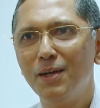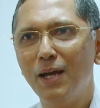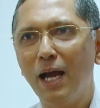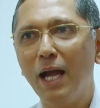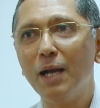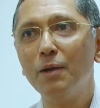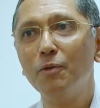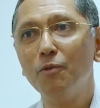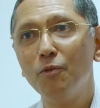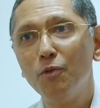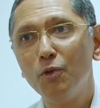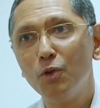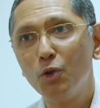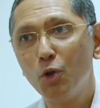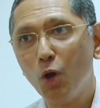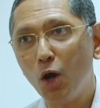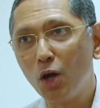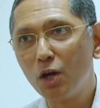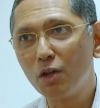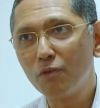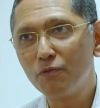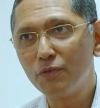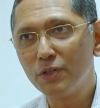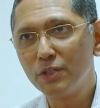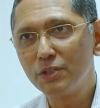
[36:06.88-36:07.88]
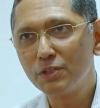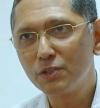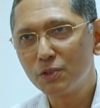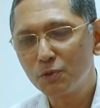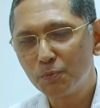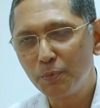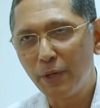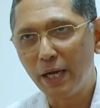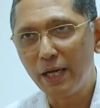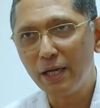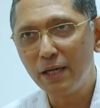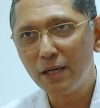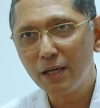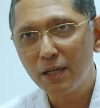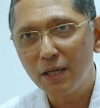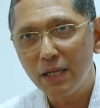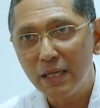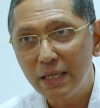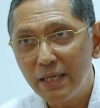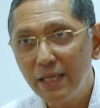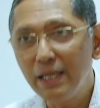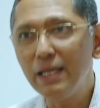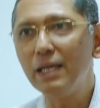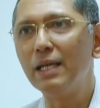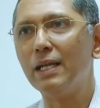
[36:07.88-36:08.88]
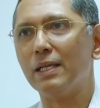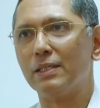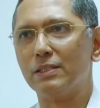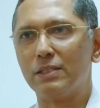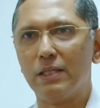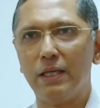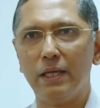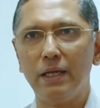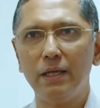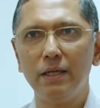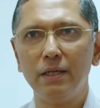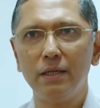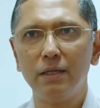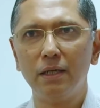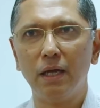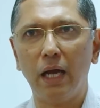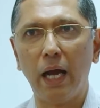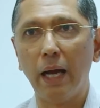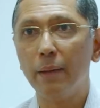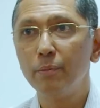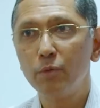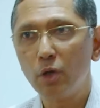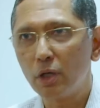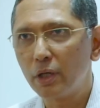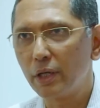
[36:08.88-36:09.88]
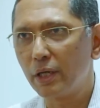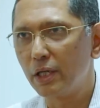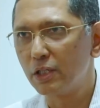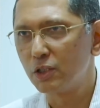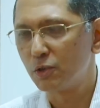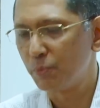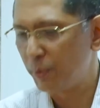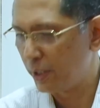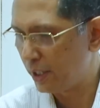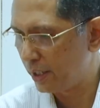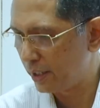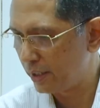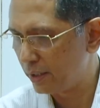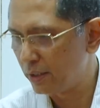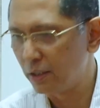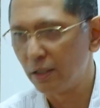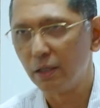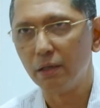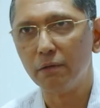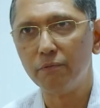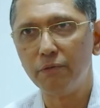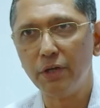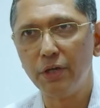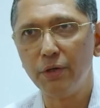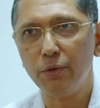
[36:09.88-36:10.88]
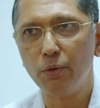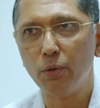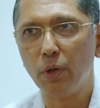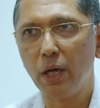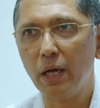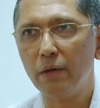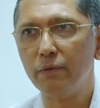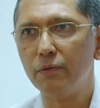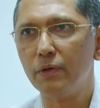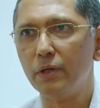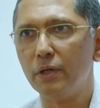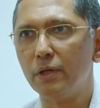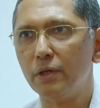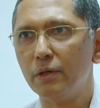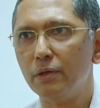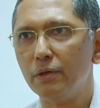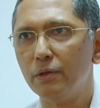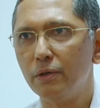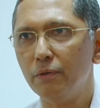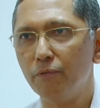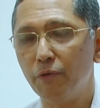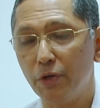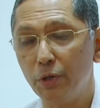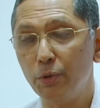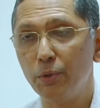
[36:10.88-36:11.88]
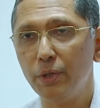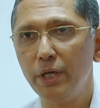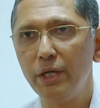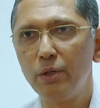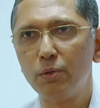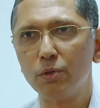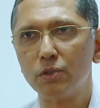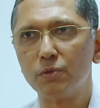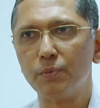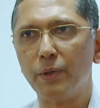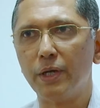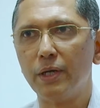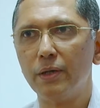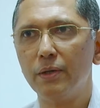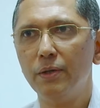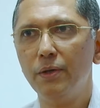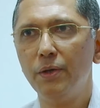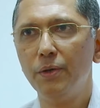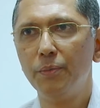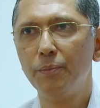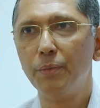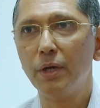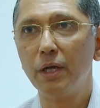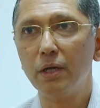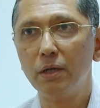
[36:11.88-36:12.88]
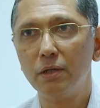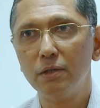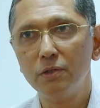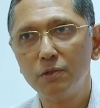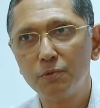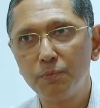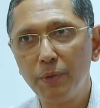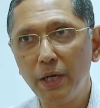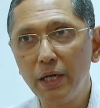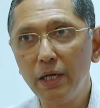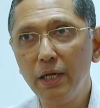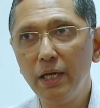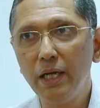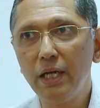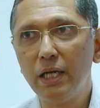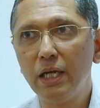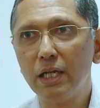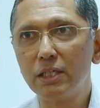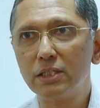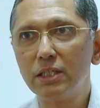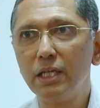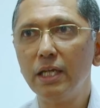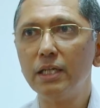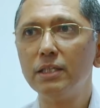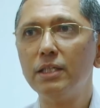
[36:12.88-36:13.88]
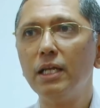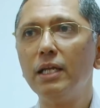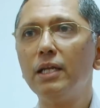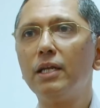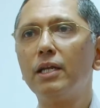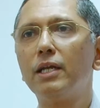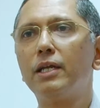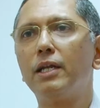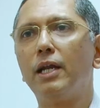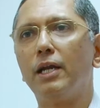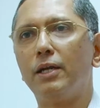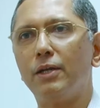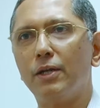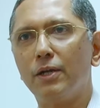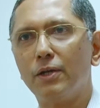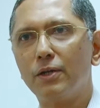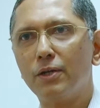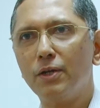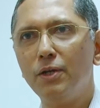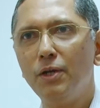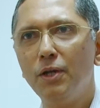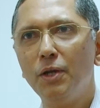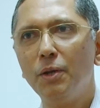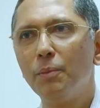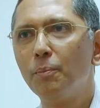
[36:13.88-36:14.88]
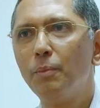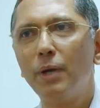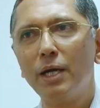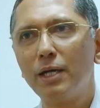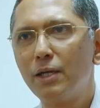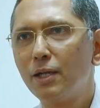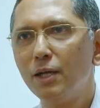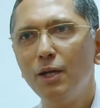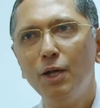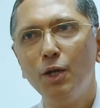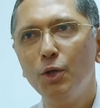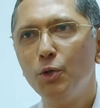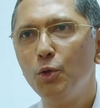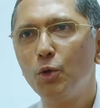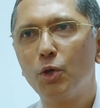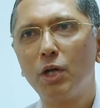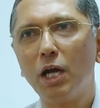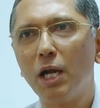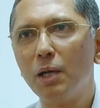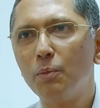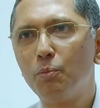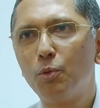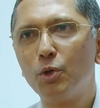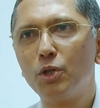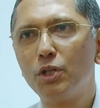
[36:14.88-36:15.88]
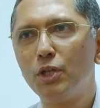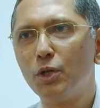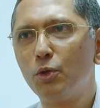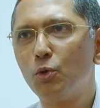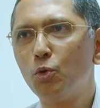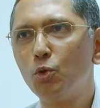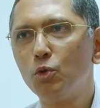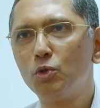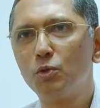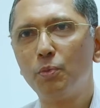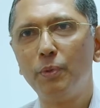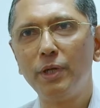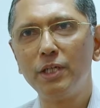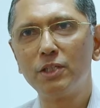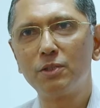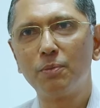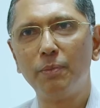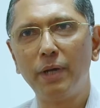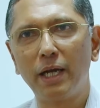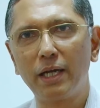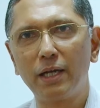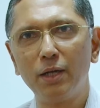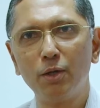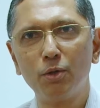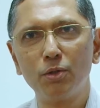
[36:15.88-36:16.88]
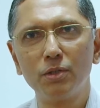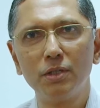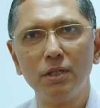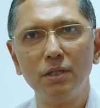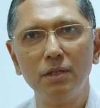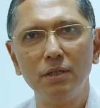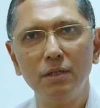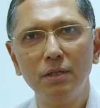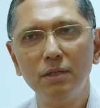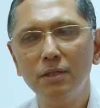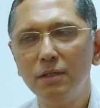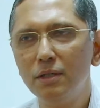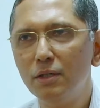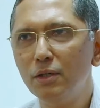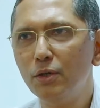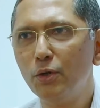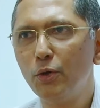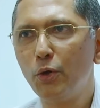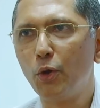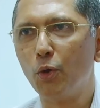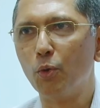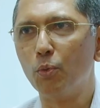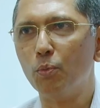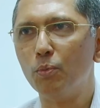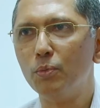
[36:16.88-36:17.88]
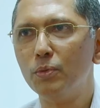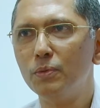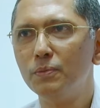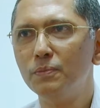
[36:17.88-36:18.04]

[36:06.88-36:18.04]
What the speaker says: And a lot of us spend needlessly. I'm not against spending when you need to spend. But spend needlessly and then regret it. But you can't put the toothpaste back into the tube.